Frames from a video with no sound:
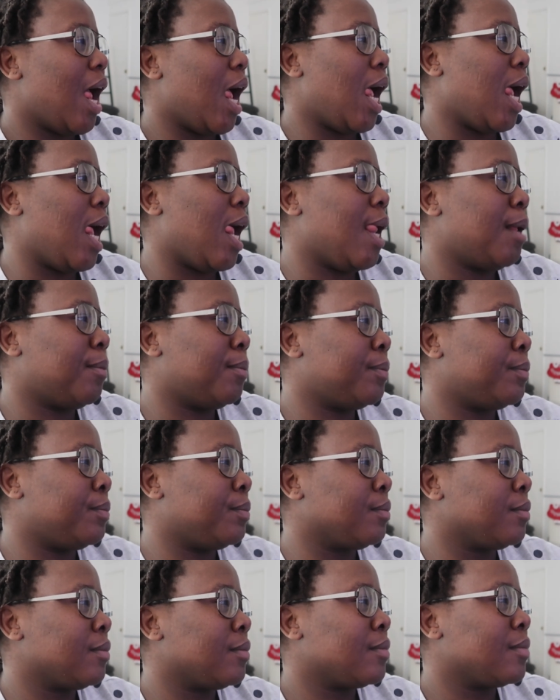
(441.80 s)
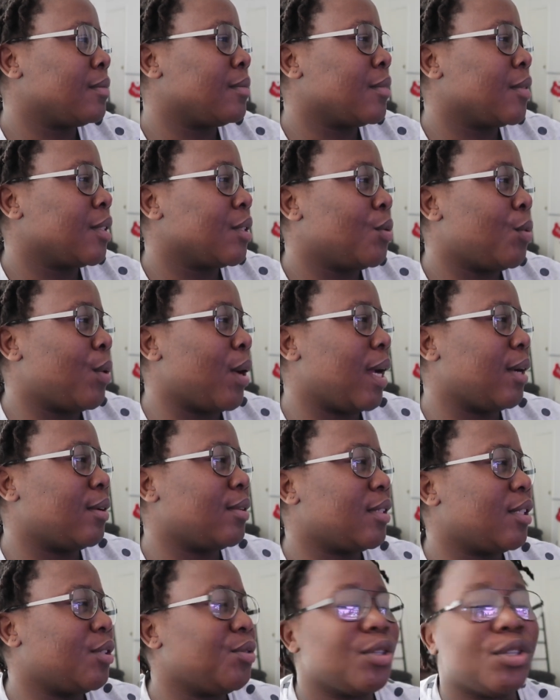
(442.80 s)
Um, what
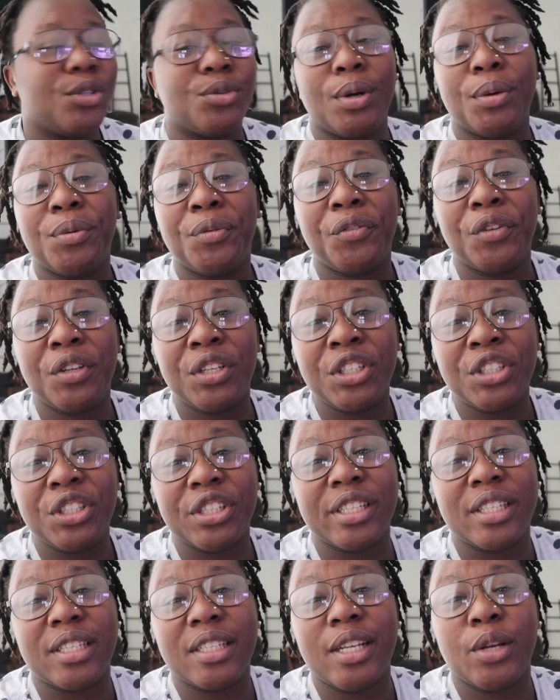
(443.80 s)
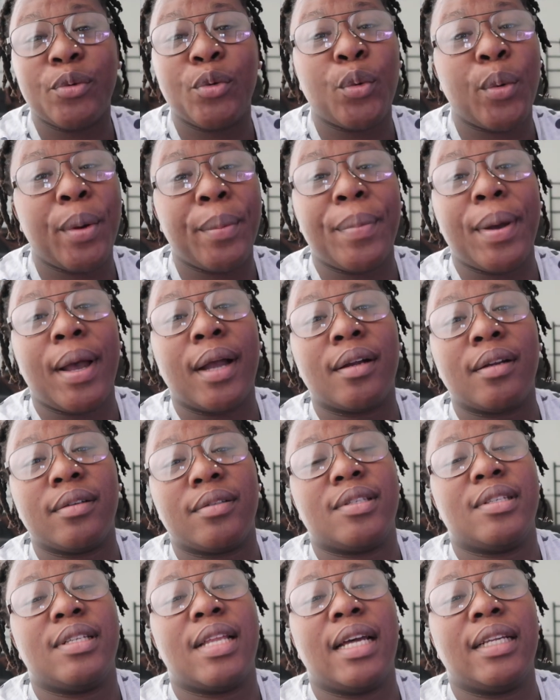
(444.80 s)
else did you do when we finished yesterday we went
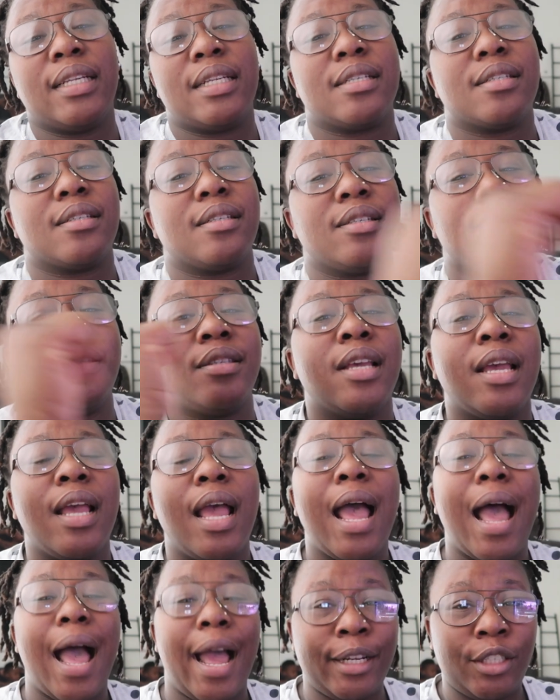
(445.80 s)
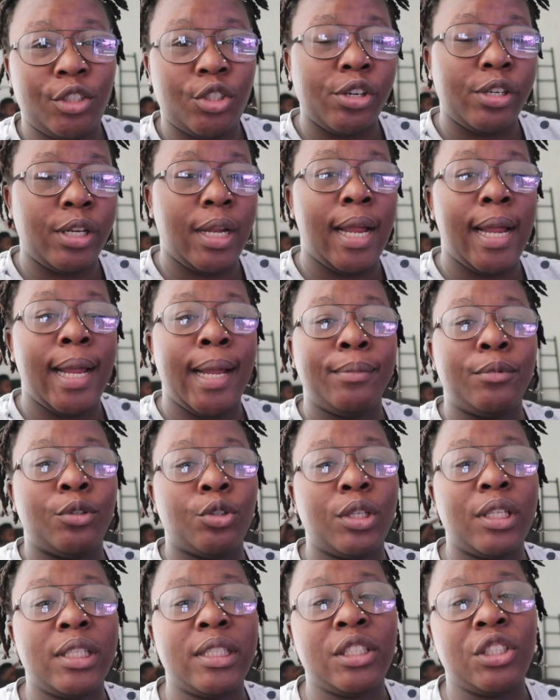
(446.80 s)
back to Dandas because actually um,
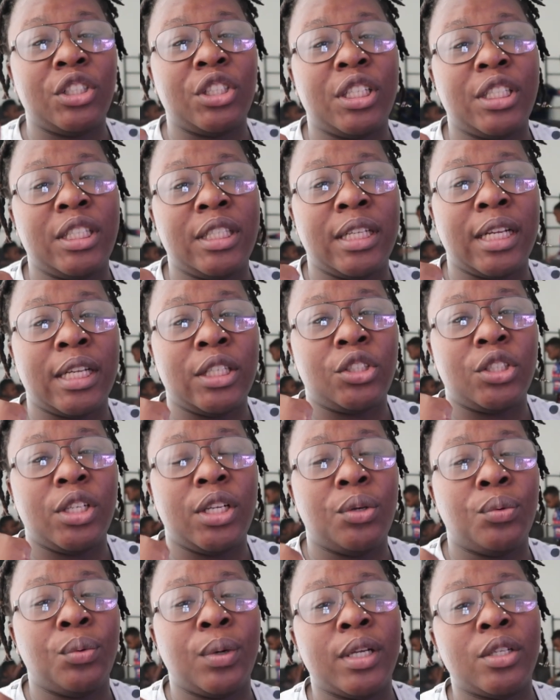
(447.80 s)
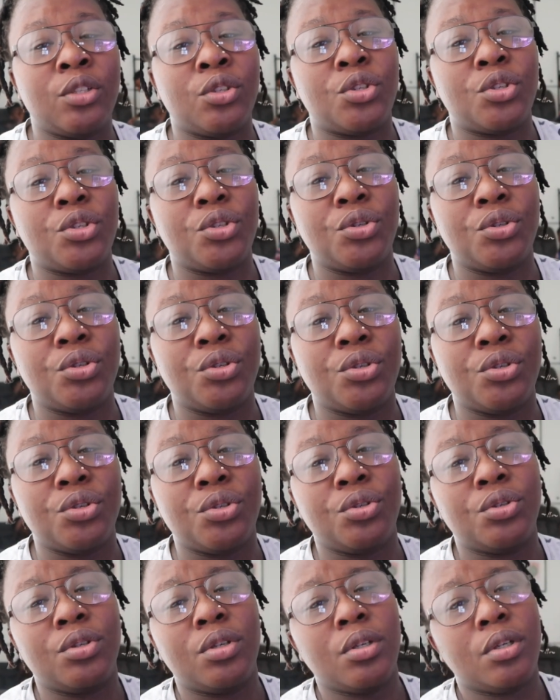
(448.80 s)
Jordan and Jayden naturally went
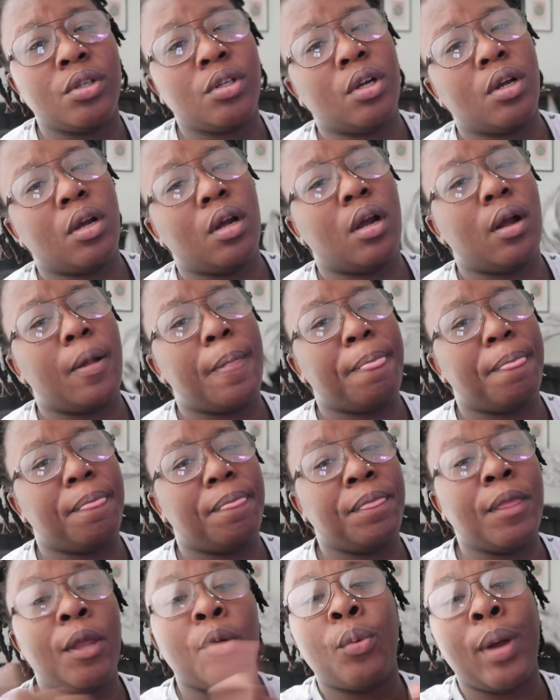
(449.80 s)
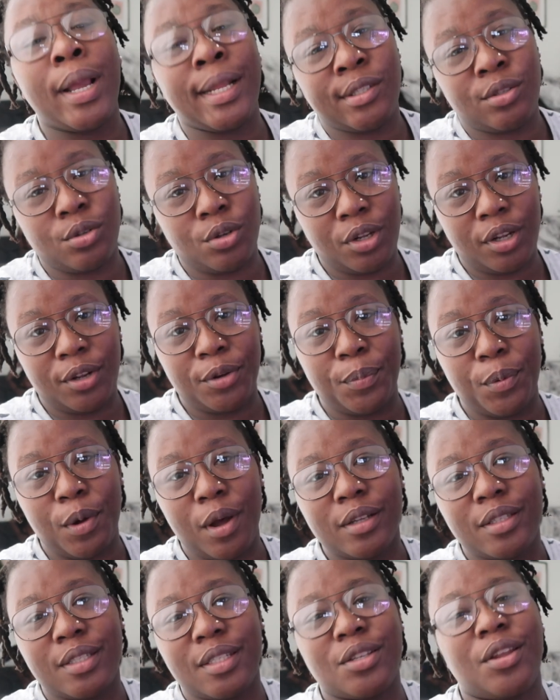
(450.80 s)
to a party they went to another
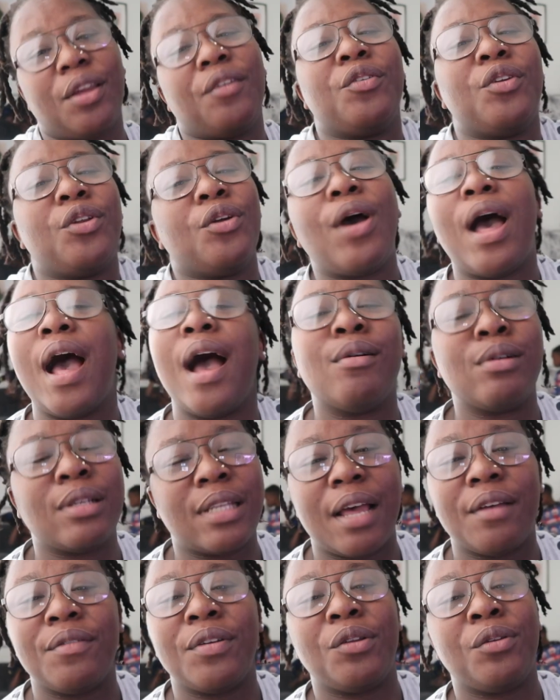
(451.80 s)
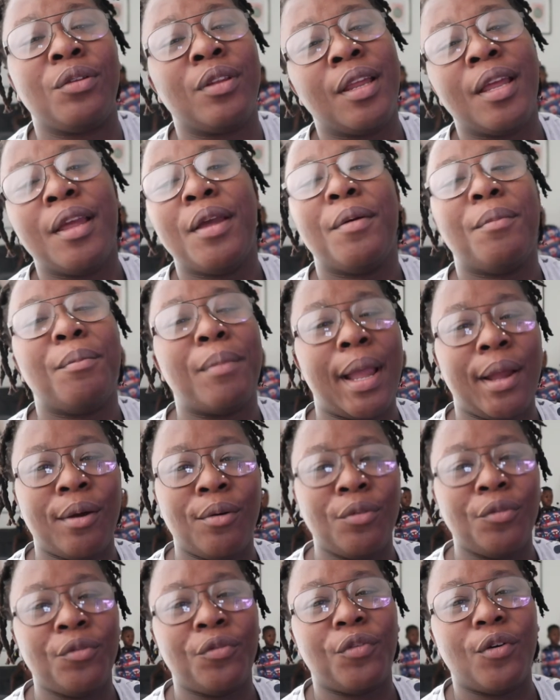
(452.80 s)
party so even though I was having my
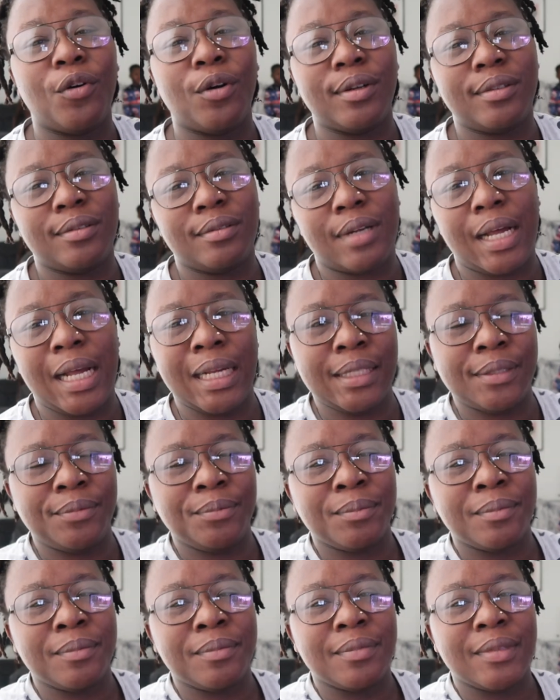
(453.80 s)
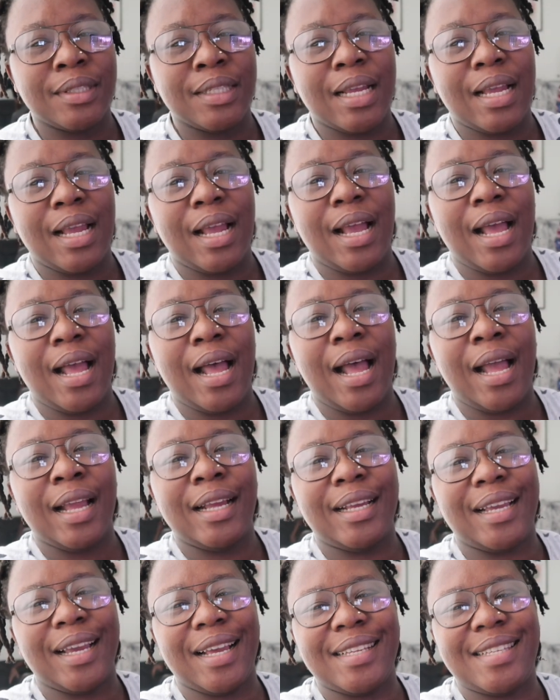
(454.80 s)
own fun I,
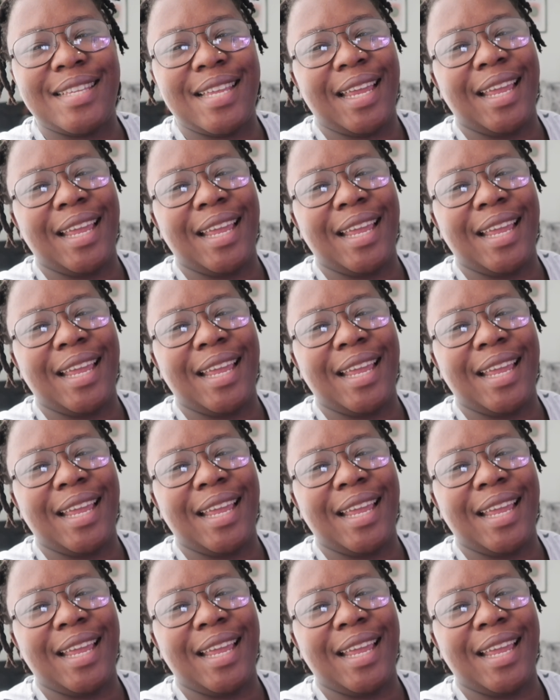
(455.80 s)
I guess